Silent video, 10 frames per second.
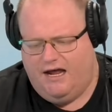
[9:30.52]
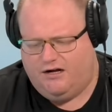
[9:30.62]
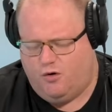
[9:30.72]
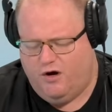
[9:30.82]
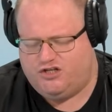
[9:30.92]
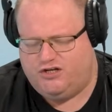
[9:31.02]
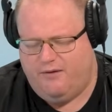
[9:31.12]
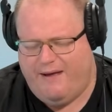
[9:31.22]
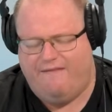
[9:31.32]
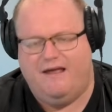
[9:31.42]
question
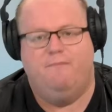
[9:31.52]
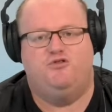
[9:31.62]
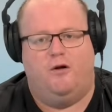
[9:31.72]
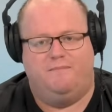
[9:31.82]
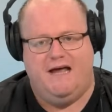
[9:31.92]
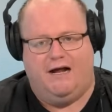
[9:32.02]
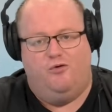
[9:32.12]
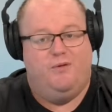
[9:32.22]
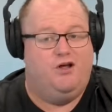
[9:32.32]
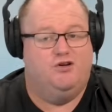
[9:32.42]
about the hip drop
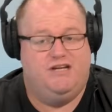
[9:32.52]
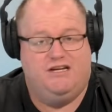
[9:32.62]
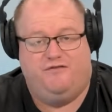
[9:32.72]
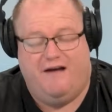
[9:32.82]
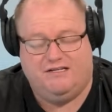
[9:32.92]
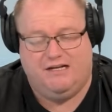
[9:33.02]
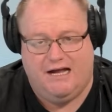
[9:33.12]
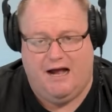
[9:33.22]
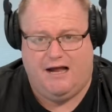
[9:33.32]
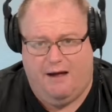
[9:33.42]
tackle, because he is
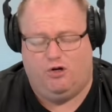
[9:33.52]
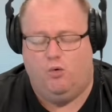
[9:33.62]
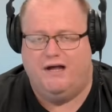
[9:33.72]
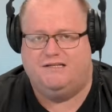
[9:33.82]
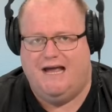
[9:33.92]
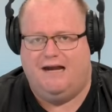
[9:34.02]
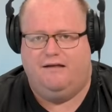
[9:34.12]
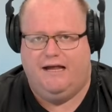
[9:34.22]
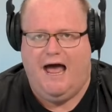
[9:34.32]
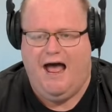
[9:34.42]
facing a couple of weeks out of
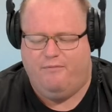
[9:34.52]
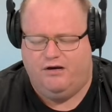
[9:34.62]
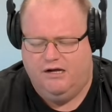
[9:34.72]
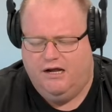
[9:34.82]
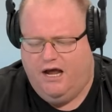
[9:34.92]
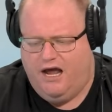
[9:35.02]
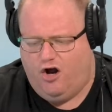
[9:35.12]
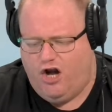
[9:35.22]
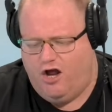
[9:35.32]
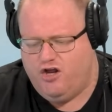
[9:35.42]
the game. And
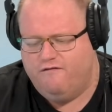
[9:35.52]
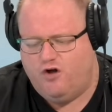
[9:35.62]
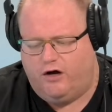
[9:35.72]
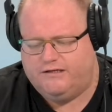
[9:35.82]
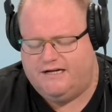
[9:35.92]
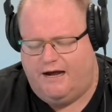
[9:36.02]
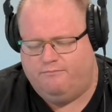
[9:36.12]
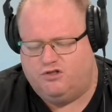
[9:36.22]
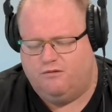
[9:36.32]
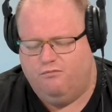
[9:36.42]
I know you've got
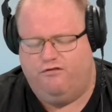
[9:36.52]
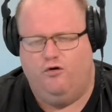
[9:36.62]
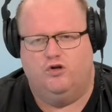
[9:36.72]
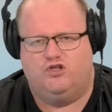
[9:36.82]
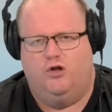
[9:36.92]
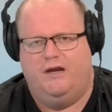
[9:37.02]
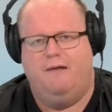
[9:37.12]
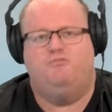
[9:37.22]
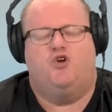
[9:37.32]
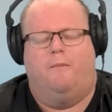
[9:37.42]
some thoughts on
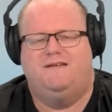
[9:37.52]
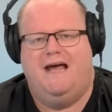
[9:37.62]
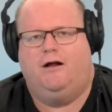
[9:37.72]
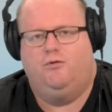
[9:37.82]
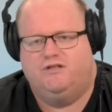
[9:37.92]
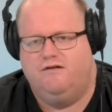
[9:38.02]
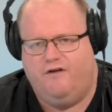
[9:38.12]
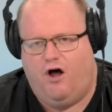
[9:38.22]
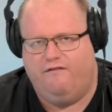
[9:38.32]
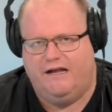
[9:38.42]
hip drop tackles
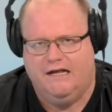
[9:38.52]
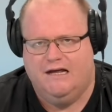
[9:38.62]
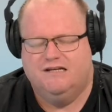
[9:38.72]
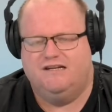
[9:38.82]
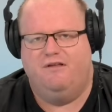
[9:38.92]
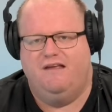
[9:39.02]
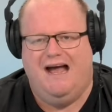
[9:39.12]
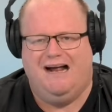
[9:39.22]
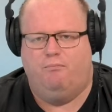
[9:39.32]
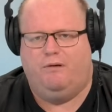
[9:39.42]
involving some of the
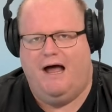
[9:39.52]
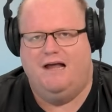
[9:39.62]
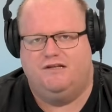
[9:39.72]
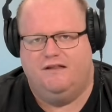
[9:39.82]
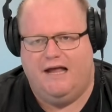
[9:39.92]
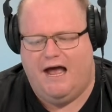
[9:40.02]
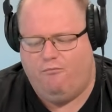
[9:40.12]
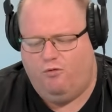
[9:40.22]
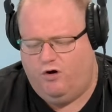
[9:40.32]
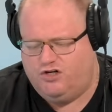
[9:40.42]
younger players in the
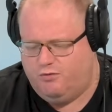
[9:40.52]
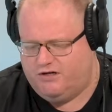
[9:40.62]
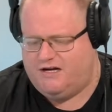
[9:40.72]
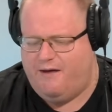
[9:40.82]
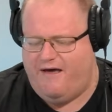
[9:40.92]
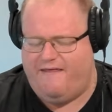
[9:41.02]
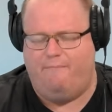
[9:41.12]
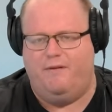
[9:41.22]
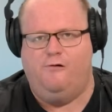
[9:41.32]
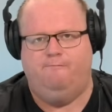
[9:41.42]
game. What did you want to say about
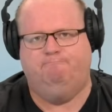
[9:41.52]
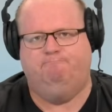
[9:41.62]
that, Bill?